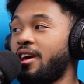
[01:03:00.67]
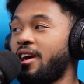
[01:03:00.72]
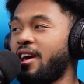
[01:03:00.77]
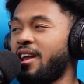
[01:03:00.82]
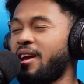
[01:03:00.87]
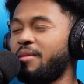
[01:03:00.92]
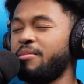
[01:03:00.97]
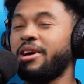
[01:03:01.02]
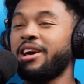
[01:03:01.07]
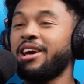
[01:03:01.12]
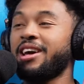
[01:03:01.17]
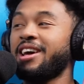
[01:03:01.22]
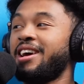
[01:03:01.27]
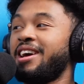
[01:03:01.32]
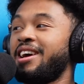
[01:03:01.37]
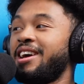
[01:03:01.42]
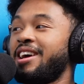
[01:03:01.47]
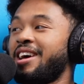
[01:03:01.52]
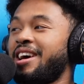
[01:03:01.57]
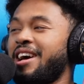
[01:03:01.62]
And, and I'm like,
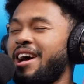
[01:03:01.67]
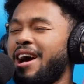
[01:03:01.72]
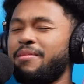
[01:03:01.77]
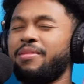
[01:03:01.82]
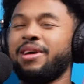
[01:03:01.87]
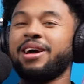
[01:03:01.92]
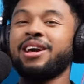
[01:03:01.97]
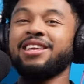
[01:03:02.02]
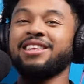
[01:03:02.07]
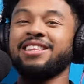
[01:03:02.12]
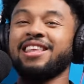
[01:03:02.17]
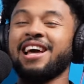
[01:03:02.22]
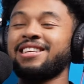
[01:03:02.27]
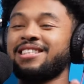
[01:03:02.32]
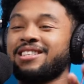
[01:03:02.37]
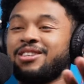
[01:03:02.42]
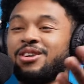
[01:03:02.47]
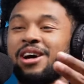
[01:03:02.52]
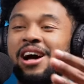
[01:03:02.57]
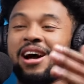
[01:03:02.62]
see? I'm like,
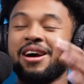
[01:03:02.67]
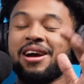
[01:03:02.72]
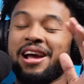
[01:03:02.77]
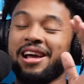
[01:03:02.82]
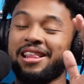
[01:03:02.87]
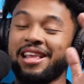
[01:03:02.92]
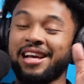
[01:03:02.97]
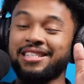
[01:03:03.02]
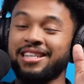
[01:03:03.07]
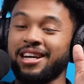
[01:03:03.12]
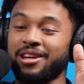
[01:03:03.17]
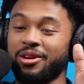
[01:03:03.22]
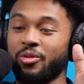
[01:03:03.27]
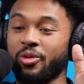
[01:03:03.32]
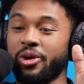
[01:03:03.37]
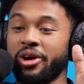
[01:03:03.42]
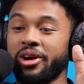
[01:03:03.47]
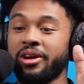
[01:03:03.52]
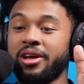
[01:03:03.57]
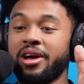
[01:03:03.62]
that's all right. That's kind of
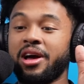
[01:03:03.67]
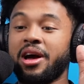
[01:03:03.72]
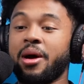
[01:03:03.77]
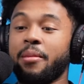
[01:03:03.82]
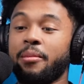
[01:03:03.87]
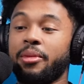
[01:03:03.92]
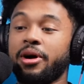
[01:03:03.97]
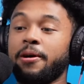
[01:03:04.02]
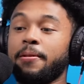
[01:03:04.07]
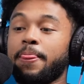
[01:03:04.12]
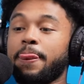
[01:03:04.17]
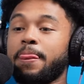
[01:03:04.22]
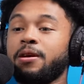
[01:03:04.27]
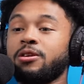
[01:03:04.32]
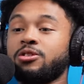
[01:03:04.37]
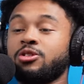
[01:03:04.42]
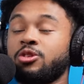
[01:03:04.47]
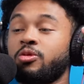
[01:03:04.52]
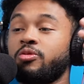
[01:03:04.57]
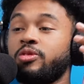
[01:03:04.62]
weird. But
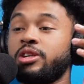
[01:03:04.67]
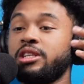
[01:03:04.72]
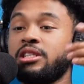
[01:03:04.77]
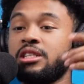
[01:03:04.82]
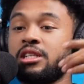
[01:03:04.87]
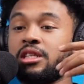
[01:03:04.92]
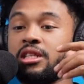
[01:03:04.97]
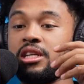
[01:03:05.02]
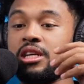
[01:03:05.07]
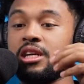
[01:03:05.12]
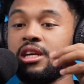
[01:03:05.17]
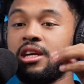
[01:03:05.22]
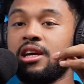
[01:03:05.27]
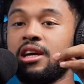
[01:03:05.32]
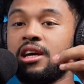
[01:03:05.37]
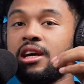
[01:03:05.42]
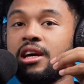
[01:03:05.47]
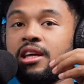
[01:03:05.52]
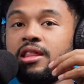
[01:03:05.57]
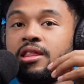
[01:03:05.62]
so recently
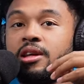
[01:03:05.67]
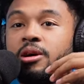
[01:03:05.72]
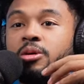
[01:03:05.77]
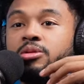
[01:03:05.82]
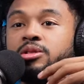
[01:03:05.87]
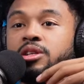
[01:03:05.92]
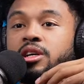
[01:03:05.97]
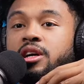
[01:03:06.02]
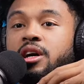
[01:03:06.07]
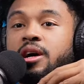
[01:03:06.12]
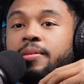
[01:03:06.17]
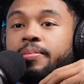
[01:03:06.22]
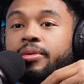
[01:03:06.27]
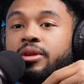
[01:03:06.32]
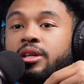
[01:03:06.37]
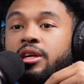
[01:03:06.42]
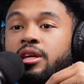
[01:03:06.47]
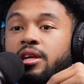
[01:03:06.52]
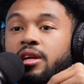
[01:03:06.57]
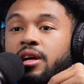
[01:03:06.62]
there was a
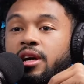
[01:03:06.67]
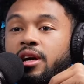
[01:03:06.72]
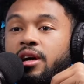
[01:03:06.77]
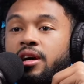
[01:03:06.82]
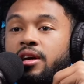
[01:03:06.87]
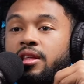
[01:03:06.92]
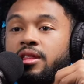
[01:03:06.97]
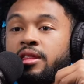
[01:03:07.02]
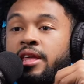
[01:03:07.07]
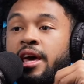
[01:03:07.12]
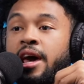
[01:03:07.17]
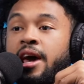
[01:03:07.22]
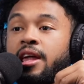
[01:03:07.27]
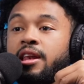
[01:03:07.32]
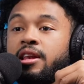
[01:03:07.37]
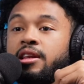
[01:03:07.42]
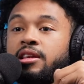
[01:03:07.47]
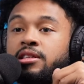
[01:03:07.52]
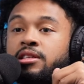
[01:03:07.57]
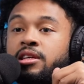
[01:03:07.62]
company
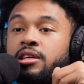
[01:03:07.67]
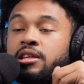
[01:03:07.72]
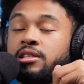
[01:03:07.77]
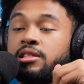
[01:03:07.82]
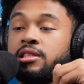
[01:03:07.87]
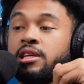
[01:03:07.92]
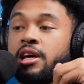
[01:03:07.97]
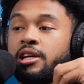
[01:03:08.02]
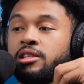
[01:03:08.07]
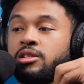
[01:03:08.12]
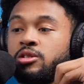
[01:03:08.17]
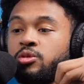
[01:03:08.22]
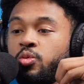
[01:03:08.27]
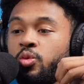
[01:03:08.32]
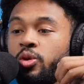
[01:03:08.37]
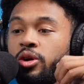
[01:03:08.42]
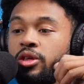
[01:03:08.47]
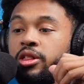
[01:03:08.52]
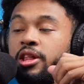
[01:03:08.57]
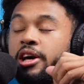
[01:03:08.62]
that did a test
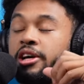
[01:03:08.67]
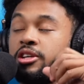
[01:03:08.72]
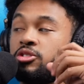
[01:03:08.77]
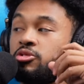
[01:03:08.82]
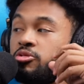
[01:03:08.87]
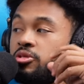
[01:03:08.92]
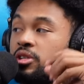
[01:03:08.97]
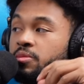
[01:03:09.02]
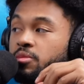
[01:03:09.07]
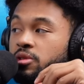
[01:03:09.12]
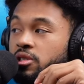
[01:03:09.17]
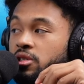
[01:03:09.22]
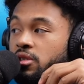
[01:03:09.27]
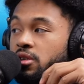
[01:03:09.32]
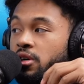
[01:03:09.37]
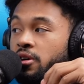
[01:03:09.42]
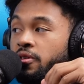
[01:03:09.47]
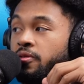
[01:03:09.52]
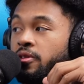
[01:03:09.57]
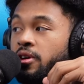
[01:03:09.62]
with like dreams and
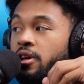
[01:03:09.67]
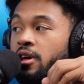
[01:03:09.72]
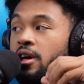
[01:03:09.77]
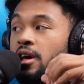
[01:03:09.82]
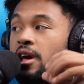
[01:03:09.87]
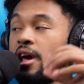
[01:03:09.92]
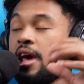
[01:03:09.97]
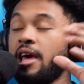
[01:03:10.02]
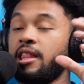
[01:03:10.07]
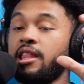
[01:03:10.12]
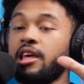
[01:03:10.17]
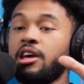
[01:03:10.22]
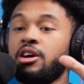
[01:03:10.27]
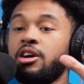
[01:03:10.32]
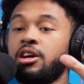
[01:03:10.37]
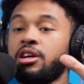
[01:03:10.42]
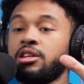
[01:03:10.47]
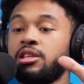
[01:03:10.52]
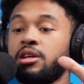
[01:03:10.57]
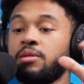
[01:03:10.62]
stuff. And they
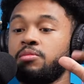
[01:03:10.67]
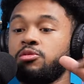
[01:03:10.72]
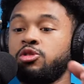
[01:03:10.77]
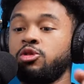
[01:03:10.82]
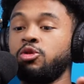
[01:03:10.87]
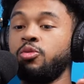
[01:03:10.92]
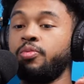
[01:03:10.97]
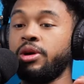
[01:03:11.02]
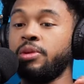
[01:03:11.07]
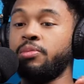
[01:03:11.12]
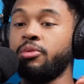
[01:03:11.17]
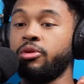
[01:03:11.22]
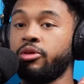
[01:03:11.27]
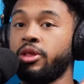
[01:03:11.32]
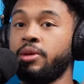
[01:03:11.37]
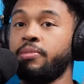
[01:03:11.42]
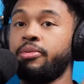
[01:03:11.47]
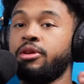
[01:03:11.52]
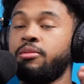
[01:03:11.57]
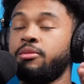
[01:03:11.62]
hooked up two people.
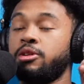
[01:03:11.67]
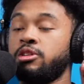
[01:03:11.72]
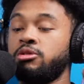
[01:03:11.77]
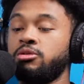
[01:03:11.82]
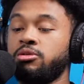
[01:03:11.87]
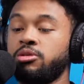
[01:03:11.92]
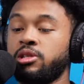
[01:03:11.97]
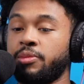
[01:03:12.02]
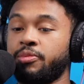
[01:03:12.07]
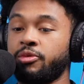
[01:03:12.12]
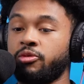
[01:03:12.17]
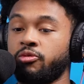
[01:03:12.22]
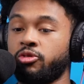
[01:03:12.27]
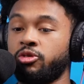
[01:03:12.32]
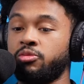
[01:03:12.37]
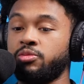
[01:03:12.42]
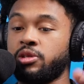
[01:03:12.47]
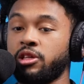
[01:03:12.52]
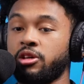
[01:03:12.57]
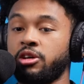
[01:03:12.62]
They put them in two separate
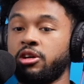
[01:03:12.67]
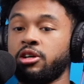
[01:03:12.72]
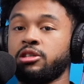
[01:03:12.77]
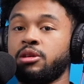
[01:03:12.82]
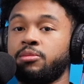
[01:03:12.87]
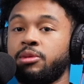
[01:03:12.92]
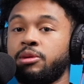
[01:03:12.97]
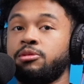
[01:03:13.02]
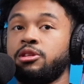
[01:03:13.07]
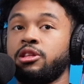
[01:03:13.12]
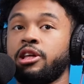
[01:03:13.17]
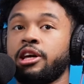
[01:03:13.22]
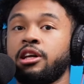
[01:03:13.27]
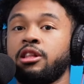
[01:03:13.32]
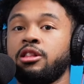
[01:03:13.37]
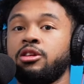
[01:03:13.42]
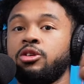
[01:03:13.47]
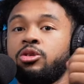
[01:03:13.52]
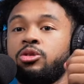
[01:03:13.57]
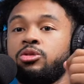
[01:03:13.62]
rooms and they hooked them up to like a
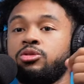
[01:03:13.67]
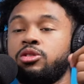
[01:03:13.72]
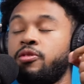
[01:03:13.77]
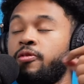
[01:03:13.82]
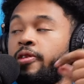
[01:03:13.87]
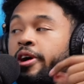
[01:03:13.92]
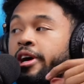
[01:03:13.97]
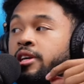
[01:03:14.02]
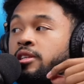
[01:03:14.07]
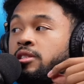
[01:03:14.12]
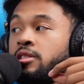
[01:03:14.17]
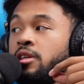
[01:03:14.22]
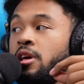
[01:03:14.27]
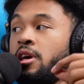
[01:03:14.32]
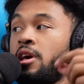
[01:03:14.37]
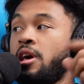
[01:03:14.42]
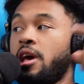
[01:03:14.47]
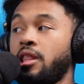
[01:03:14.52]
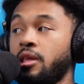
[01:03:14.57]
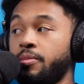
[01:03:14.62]
little device
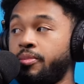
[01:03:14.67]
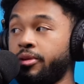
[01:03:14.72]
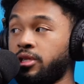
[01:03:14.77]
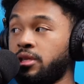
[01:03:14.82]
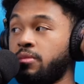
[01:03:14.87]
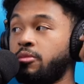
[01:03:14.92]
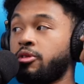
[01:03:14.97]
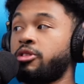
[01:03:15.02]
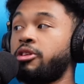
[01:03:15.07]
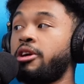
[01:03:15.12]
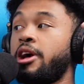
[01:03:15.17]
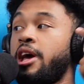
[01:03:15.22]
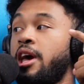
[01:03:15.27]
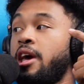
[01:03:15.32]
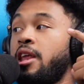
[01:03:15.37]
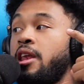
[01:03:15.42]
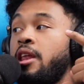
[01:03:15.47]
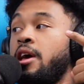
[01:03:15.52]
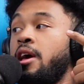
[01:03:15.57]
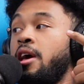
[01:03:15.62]
and they put something on their
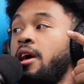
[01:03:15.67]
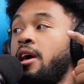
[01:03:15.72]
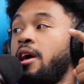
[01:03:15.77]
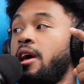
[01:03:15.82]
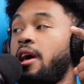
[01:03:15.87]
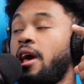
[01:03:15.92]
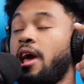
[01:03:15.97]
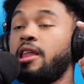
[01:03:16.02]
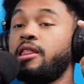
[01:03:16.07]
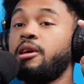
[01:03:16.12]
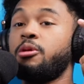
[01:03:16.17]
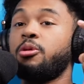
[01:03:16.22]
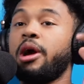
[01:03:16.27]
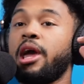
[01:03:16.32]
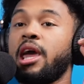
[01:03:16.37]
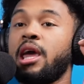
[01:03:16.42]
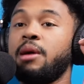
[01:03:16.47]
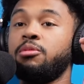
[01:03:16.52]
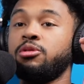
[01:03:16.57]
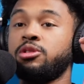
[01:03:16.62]
head and they were
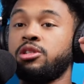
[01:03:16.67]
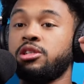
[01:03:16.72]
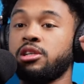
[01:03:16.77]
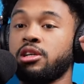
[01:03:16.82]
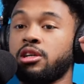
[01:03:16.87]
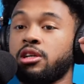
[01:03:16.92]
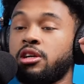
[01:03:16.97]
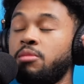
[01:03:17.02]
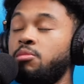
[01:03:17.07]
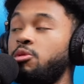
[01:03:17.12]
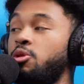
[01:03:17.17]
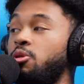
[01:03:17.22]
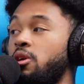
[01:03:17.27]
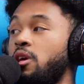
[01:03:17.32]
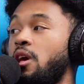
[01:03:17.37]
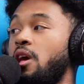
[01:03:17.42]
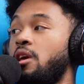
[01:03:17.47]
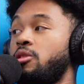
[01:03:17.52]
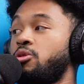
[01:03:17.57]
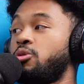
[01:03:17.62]
able to
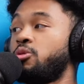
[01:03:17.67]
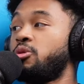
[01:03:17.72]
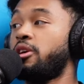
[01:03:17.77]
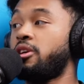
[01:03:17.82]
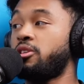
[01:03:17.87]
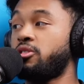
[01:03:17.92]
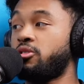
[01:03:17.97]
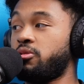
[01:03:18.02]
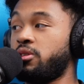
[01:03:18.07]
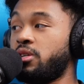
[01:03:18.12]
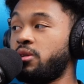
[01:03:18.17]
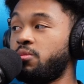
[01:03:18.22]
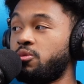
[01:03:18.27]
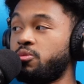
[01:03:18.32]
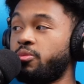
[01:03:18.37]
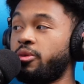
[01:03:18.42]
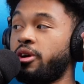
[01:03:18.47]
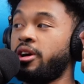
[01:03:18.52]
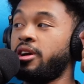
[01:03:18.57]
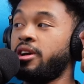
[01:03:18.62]
communicate through their dreams,
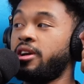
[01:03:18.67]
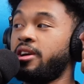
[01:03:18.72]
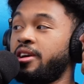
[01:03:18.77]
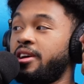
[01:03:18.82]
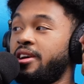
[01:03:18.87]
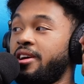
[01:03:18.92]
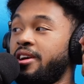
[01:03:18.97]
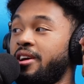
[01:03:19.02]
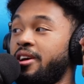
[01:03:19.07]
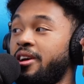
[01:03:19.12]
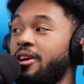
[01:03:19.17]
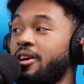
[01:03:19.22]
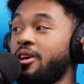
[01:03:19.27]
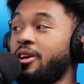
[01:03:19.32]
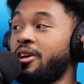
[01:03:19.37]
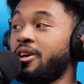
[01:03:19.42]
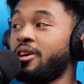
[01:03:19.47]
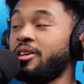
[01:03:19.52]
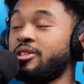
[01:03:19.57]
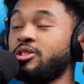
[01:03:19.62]
bro.
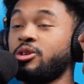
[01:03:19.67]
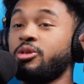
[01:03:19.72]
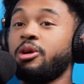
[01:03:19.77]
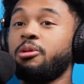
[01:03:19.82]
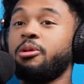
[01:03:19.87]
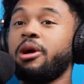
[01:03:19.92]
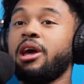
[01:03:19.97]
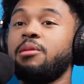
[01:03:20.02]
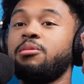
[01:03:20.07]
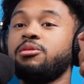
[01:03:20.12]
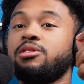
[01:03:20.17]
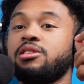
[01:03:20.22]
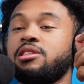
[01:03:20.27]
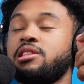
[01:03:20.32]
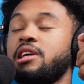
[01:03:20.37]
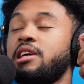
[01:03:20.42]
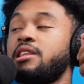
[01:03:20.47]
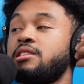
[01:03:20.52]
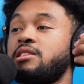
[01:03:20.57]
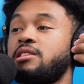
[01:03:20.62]
Mm-hmm. So they were able to
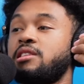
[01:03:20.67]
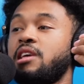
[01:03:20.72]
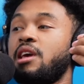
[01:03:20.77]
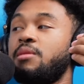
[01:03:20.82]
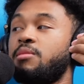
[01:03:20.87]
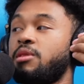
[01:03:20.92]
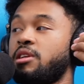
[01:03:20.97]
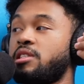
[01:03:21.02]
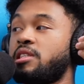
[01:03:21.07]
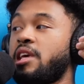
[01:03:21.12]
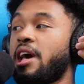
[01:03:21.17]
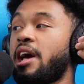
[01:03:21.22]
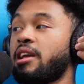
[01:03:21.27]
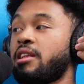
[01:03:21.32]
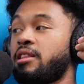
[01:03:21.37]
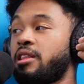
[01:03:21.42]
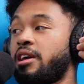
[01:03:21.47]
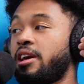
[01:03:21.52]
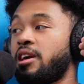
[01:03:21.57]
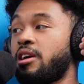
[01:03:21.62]
say the same
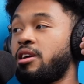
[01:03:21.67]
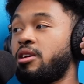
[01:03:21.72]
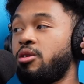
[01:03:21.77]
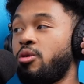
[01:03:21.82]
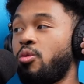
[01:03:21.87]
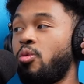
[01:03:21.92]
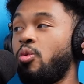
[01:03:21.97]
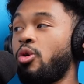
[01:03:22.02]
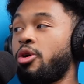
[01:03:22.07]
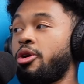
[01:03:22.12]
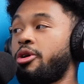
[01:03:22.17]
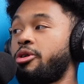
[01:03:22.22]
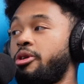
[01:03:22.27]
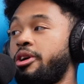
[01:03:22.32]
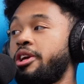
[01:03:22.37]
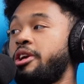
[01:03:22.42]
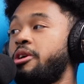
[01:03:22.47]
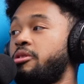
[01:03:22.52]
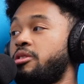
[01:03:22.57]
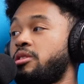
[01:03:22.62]
exact like word or
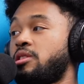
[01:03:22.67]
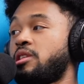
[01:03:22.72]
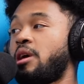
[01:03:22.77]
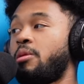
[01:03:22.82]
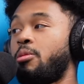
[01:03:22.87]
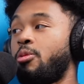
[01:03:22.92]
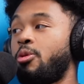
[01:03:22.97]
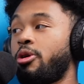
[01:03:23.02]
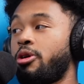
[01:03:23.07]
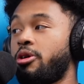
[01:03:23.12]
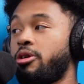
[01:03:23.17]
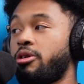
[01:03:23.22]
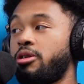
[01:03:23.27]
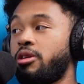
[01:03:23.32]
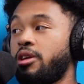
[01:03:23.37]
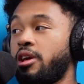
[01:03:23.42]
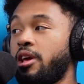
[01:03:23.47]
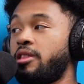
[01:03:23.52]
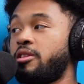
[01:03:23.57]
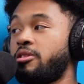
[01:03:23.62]
hear the same word
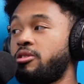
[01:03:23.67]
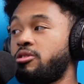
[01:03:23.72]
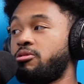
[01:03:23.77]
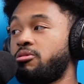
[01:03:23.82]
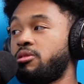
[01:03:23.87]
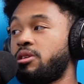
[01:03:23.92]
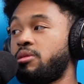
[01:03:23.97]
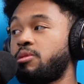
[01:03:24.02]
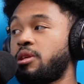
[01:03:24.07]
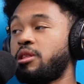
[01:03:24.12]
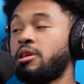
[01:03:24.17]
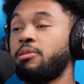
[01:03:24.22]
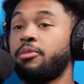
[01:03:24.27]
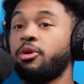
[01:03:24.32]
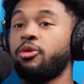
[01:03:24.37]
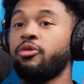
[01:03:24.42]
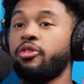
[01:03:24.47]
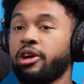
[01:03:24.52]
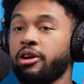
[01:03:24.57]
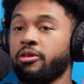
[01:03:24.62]
in their dreams. And they
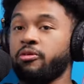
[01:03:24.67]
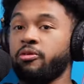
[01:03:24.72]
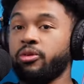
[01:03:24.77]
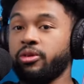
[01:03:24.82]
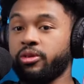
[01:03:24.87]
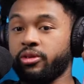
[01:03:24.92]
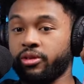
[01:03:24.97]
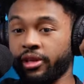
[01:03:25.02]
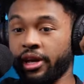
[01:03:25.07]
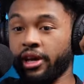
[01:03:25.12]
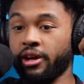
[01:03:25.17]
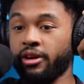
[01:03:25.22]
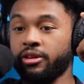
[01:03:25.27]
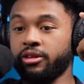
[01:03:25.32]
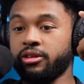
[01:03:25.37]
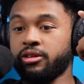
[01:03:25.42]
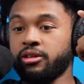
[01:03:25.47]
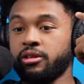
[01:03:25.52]
both like, like